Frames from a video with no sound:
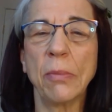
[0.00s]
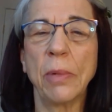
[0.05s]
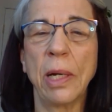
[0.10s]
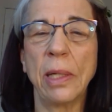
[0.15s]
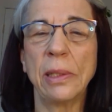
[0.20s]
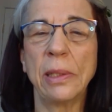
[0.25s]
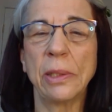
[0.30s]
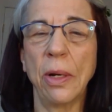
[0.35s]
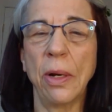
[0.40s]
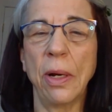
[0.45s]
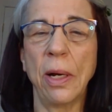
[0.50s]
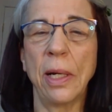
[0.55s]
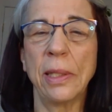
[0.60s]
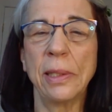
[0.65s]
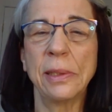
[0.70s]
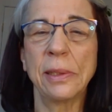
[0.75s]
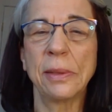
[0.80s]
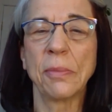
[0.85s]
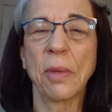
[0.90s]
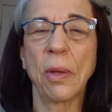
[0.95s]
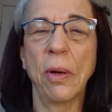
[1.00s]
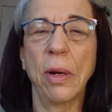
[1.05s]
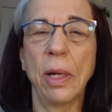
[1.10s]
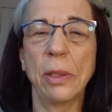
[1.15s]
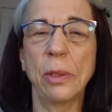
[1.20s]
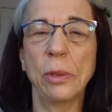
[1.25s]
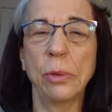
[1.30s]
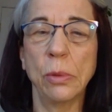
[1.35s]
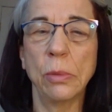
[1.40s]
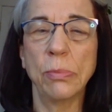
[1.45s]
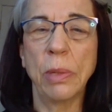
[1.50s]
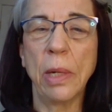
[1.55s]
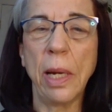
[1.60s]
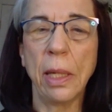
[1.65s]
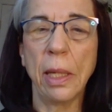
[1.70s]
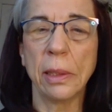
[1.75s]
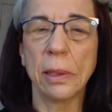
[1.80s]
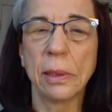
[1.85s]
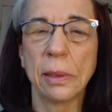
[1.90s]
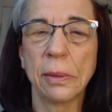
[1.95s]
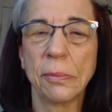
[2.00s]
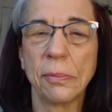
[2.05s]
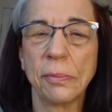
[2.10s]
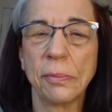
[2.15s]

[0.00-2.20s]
my jaws onto a branch.